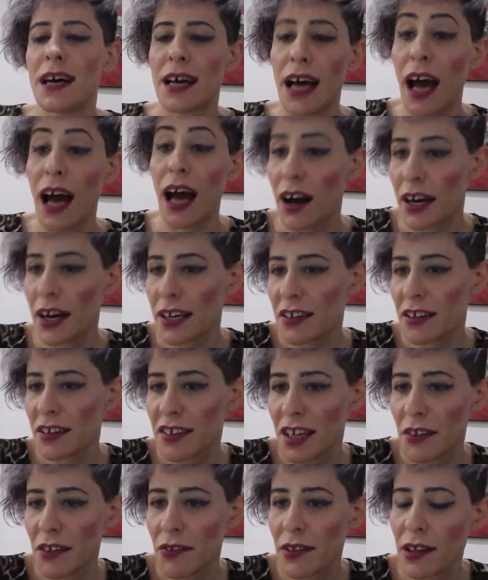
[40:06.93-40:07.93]
Hi,
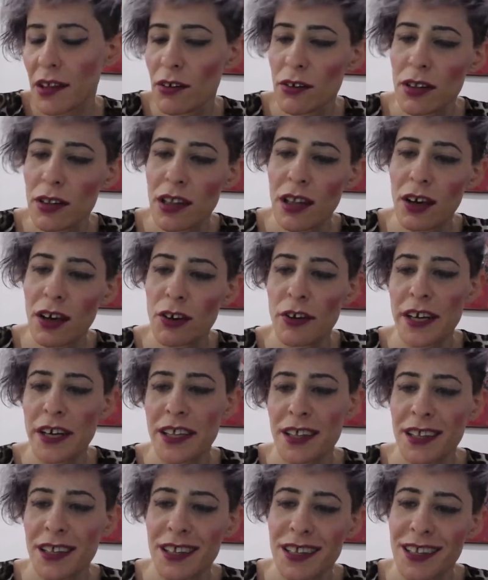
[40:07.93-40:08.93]
Sith Lord
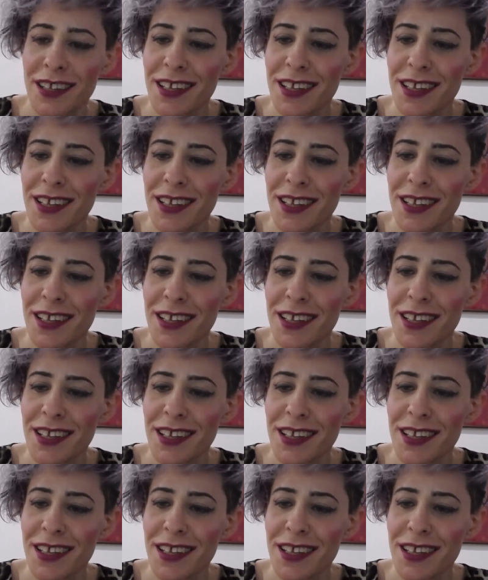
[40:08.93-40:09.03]
Lauren.